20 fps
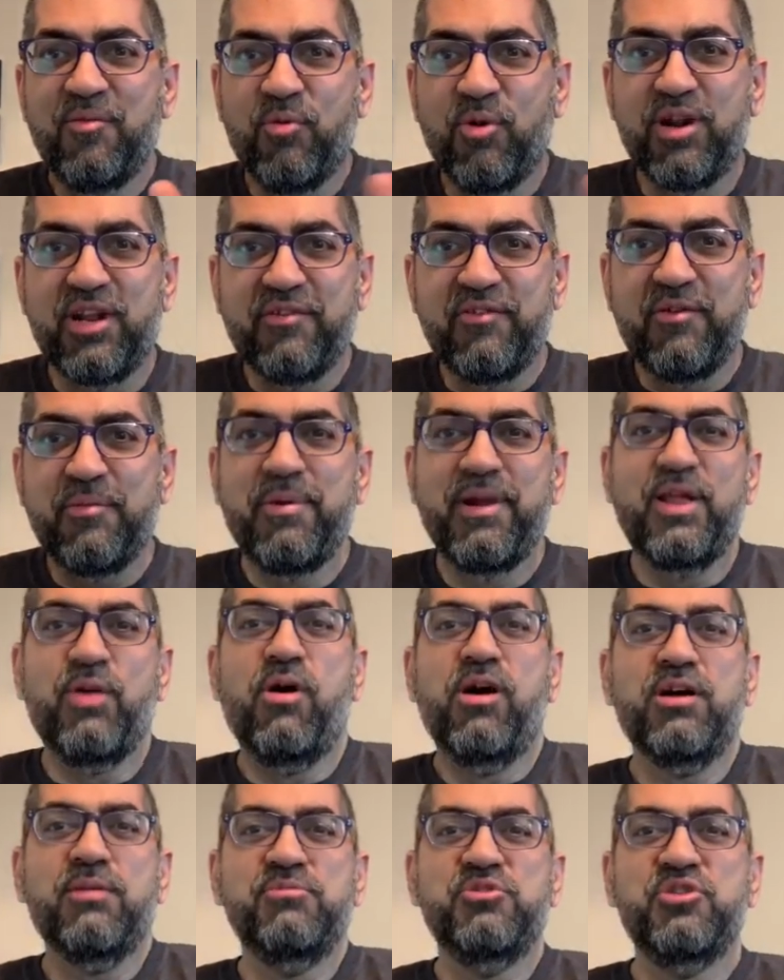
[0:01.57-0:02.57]
Morning, everybody.
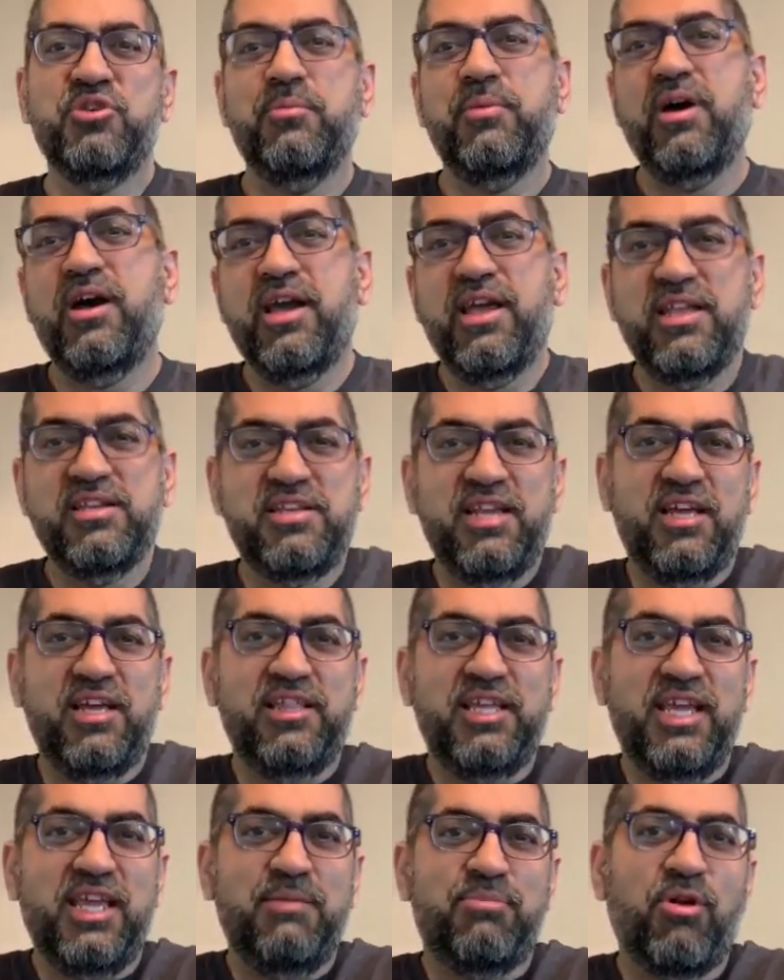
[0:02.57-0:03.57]
Welcome to my
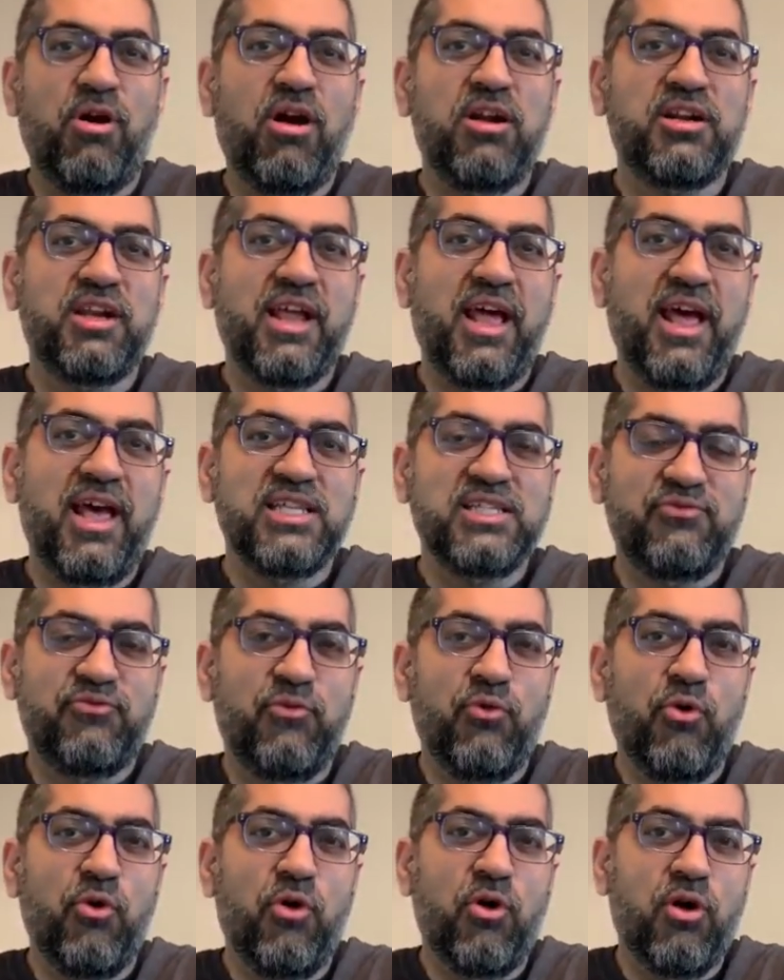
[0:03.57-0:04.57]
daily broadcast
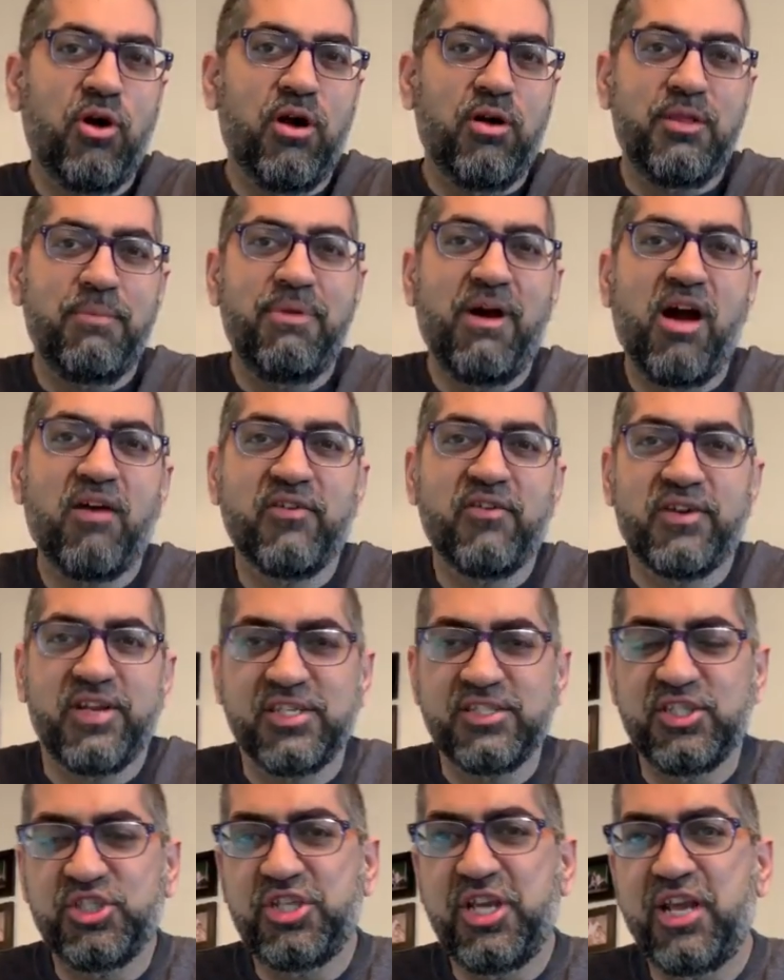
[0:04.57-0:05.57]
for the Power of
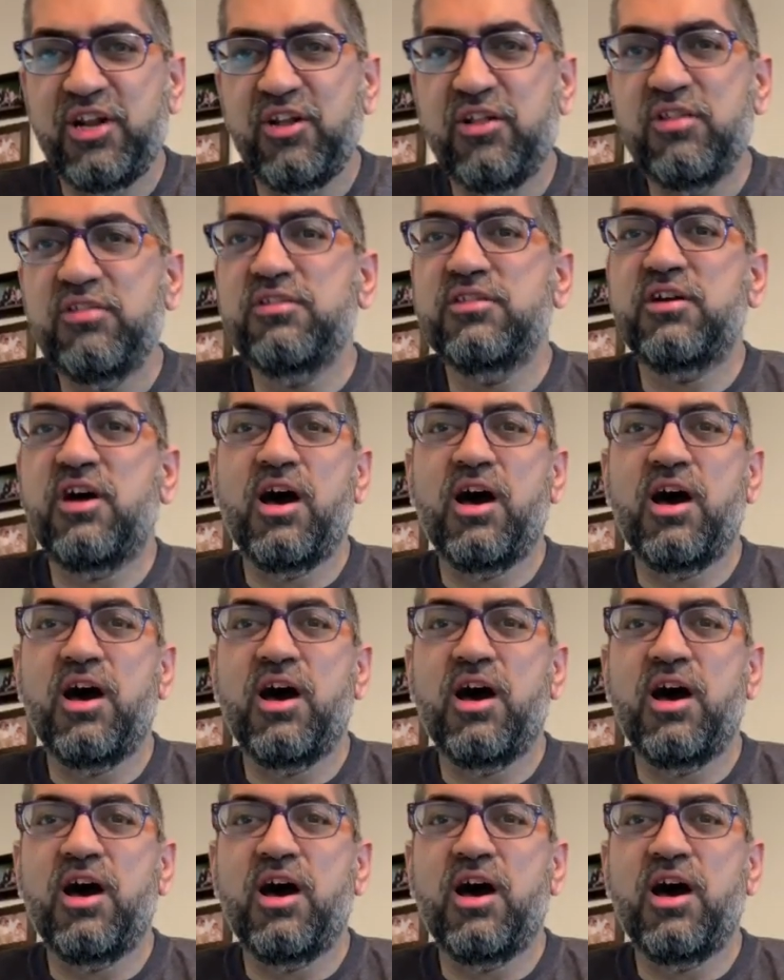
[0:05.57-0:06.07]
Connection channel.